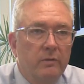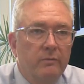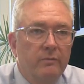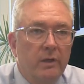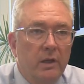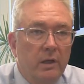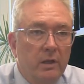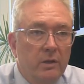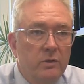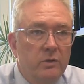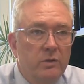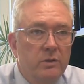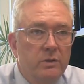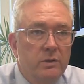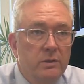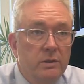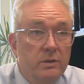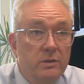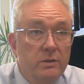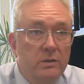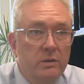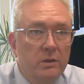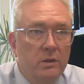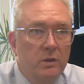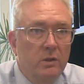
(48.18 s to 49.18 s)
of
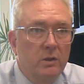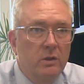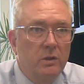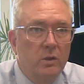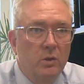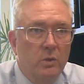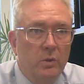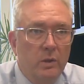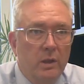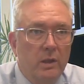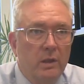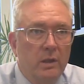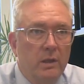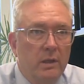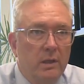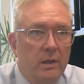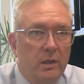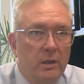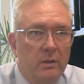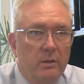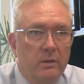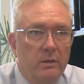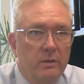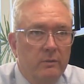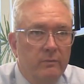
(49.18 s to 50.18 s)
entrances that you can go in and
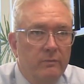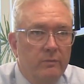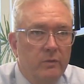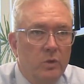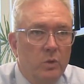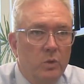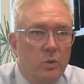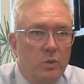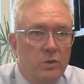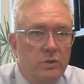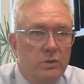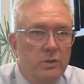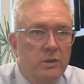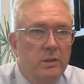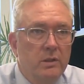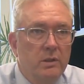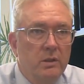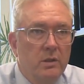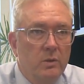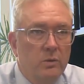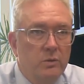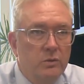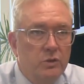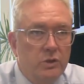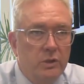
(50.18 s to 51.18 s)
out of, doors that
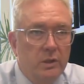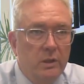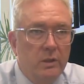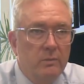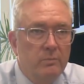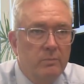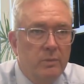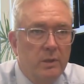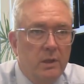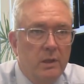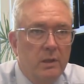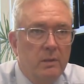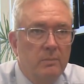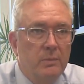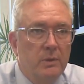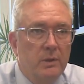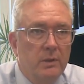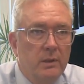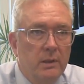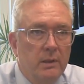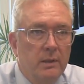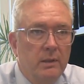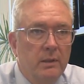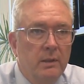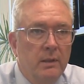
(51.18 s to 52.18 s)
don't shut
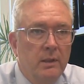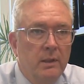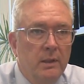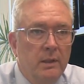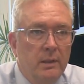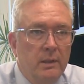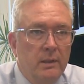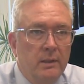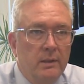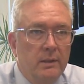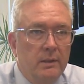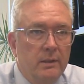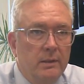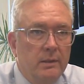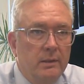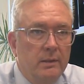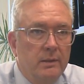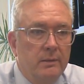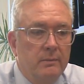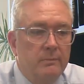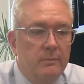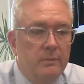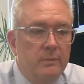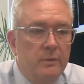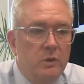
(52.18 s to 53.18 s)
properly,
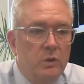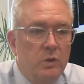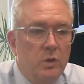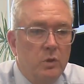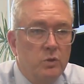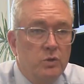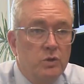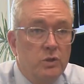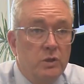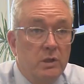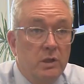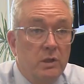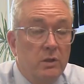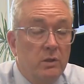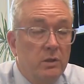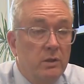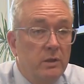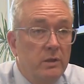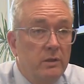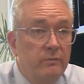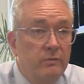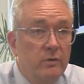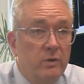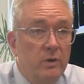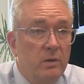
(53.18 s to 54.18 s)
um, no
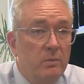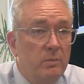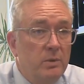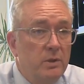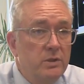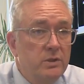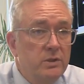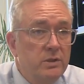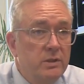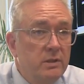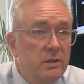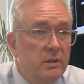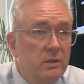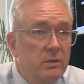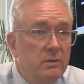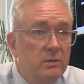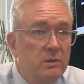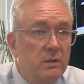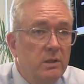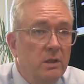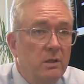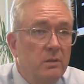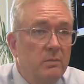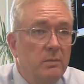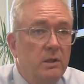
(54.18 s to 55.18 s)
security for our personnel
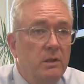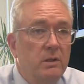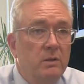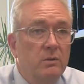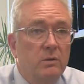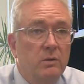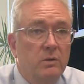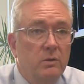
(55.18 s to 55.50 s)
coming or